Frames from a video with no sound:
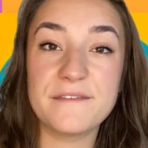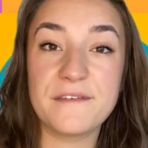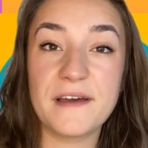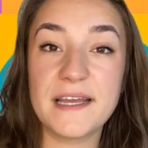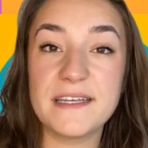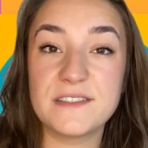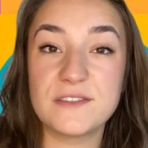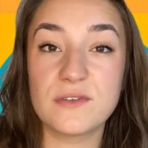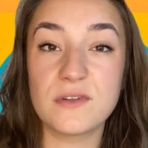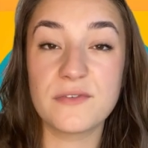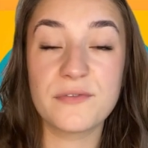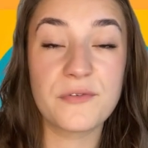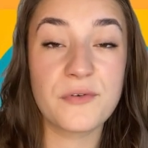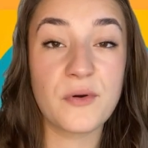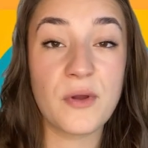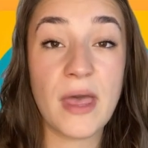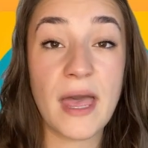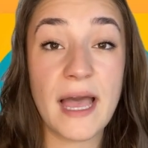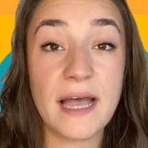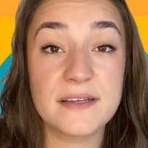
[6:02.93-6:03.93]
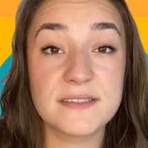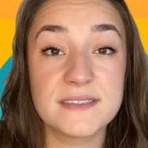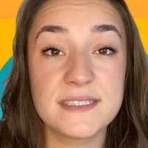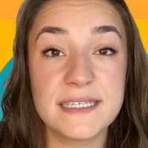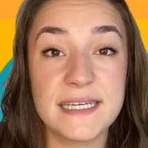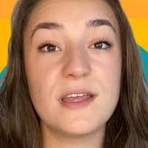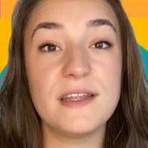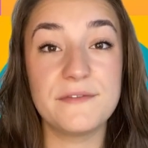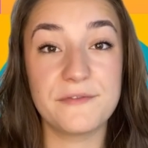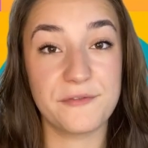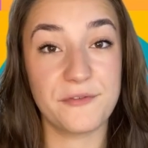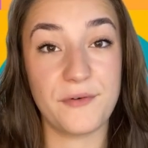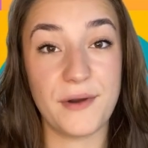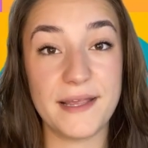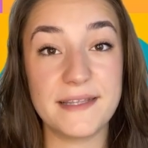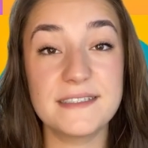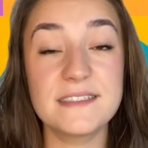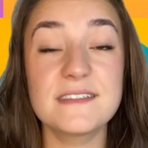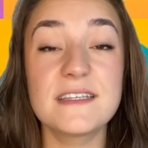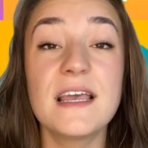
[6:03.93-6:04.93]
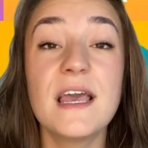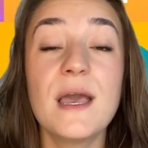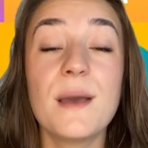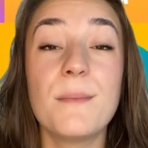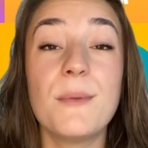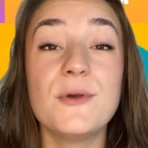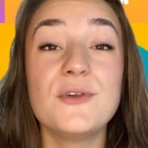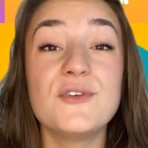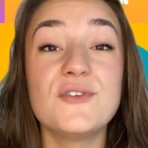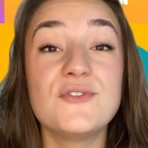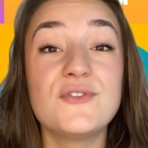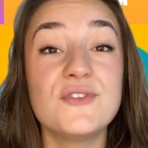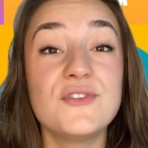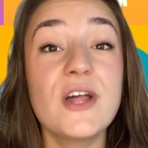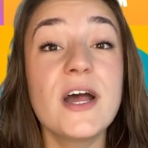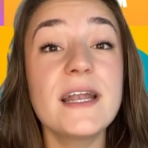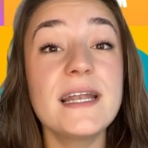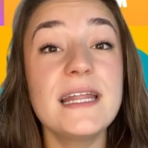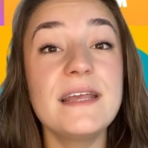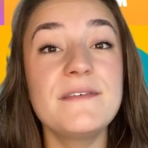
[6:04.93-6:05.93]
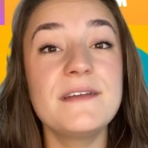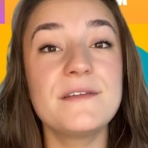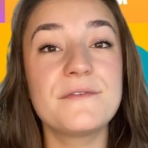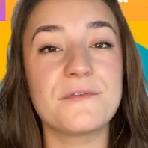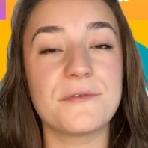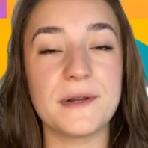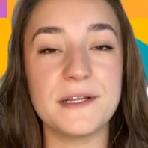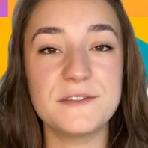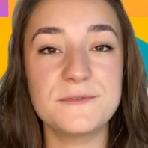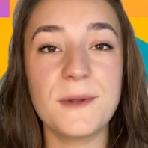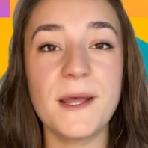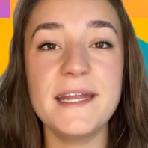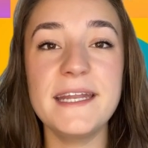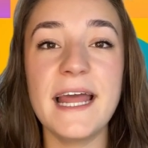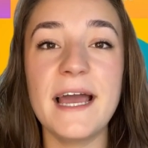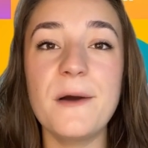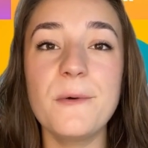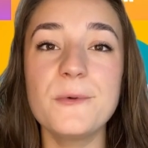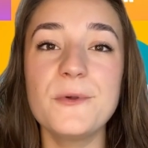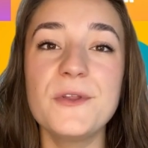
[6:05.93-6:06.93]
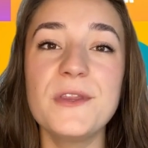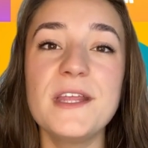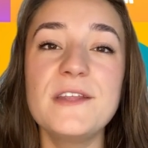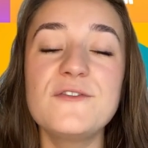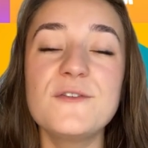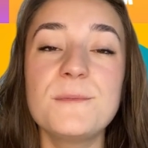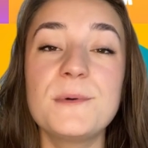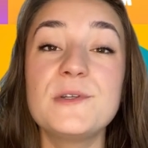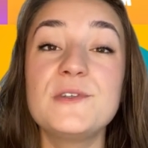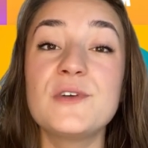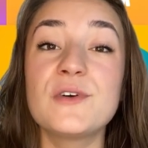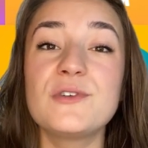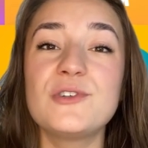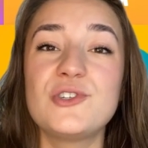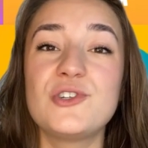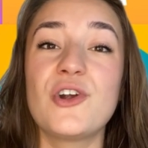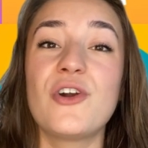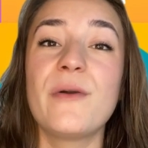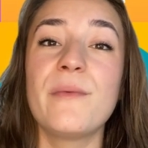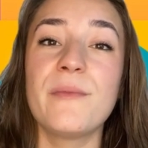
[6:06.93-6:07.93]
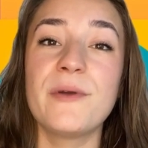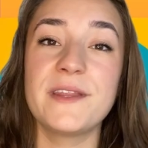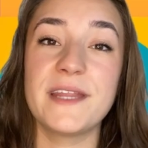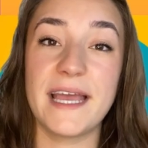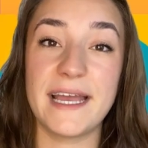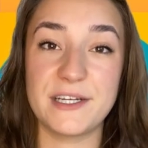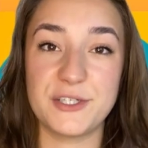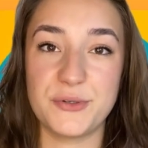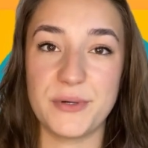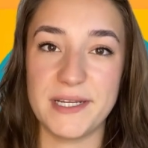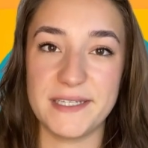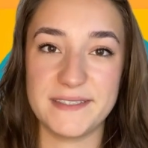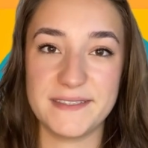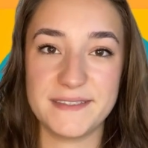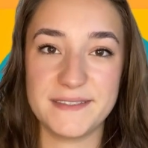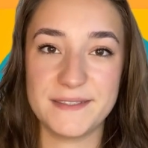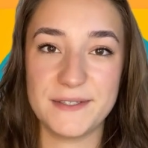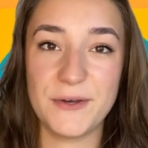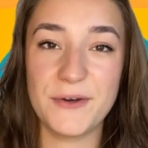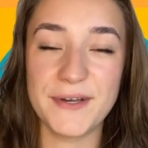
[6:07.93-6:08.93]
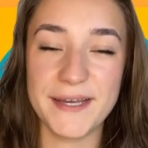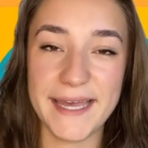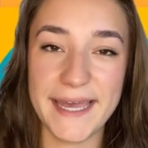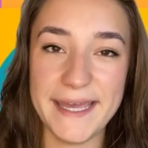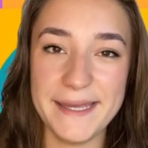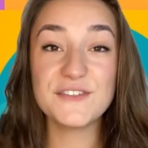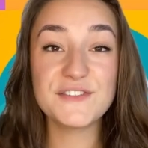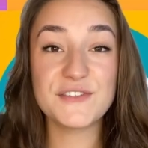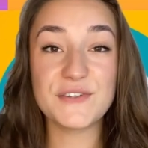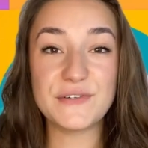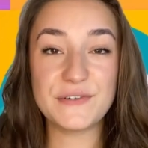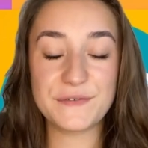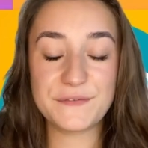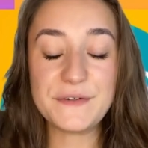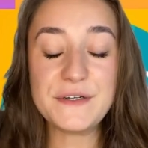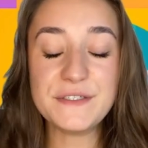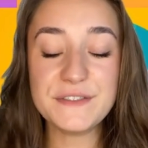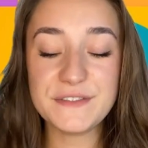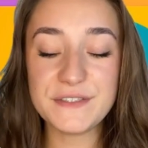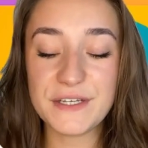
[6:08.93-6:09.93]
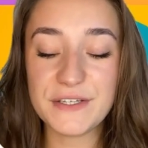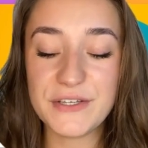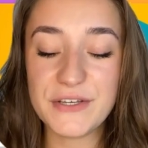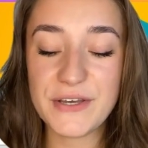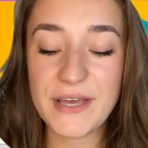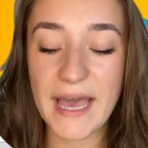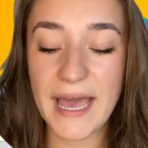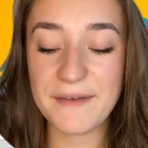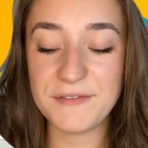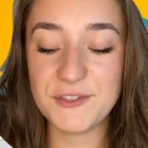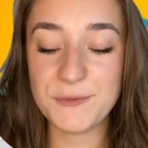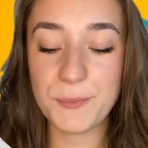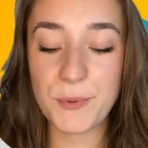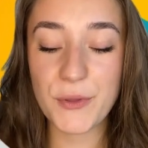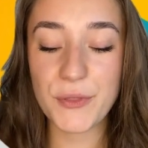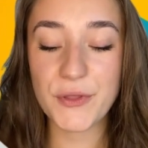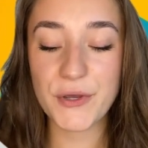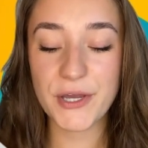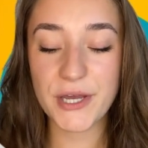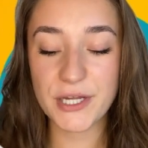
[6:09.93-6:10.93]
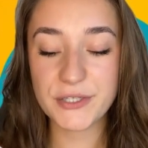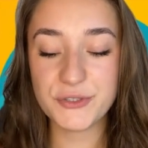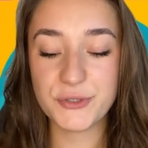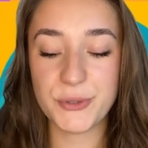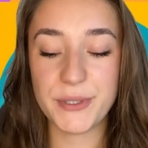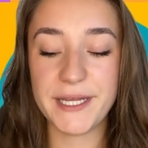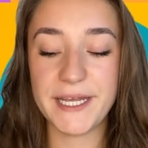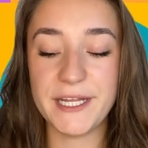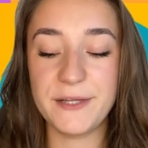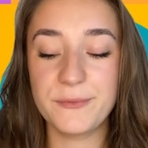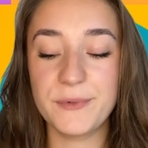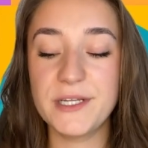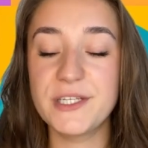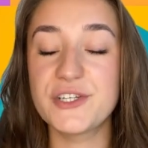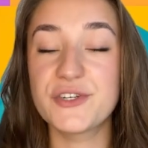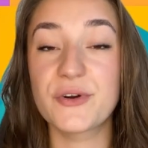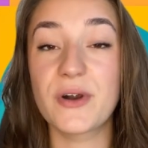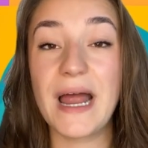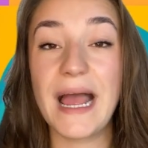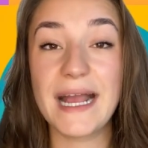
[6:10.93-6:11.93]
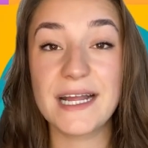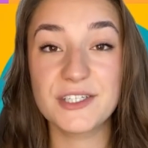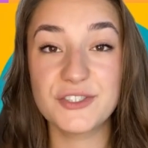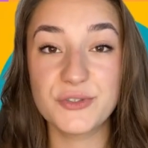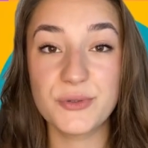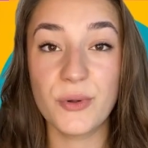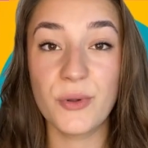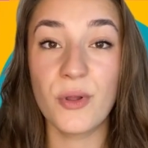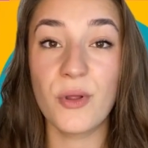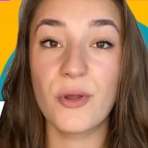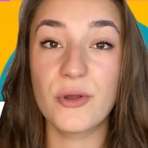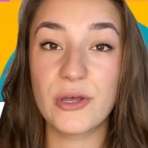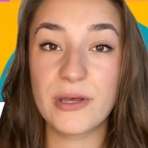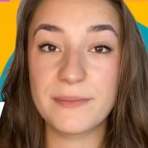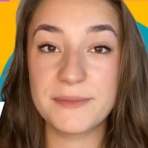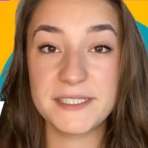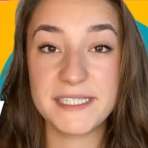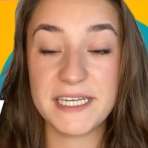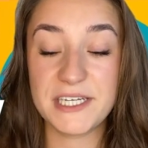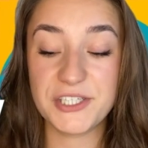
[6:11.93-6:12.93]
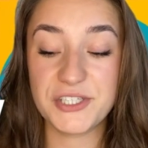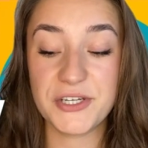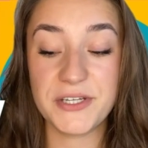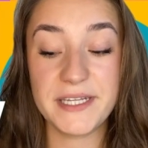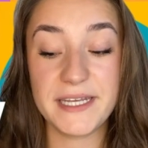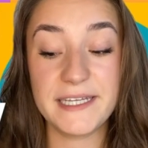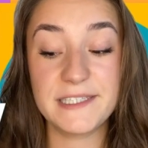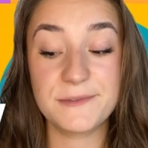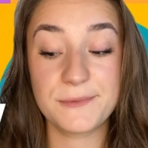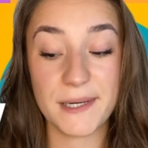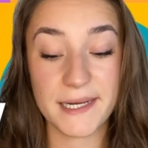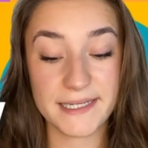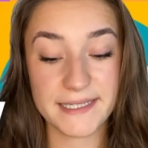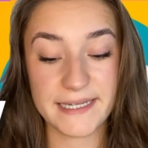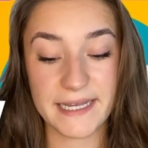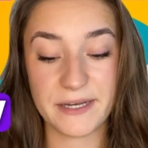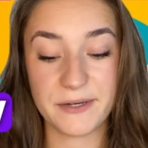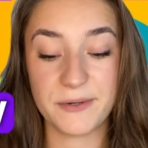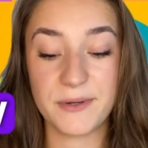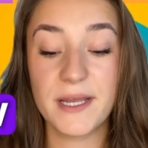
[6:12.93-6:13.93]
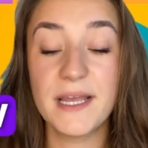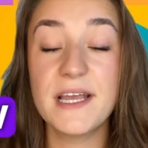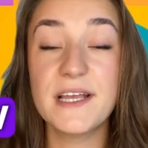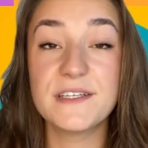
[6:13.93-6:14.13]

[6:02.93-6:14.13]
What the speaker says: Visale for housing in France, but you do not live in France right now, you need to put your German address, okay? So first, you have to put the country in which your actual accommodation is right now.